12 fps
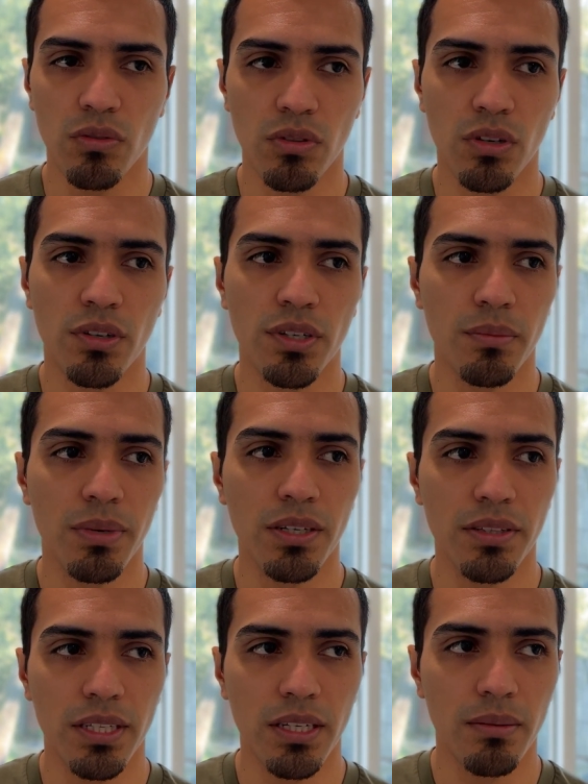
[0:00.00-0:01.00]
learn
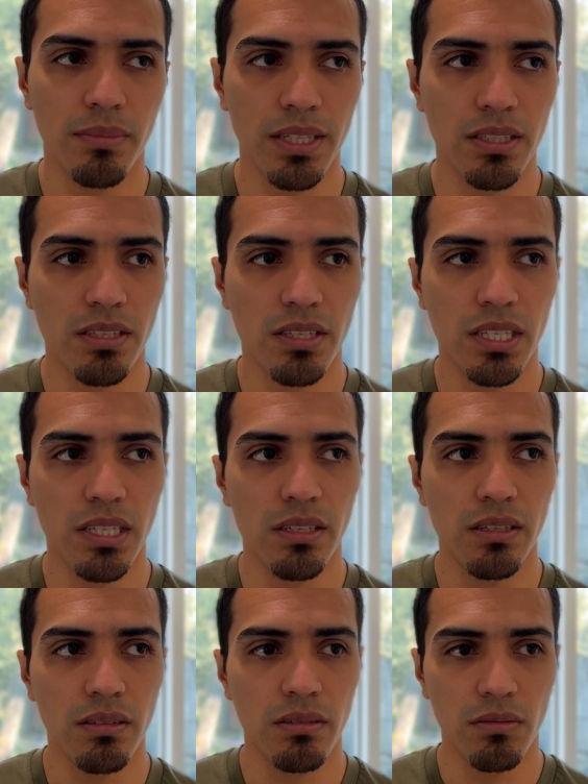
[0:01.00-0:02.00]
about them and see,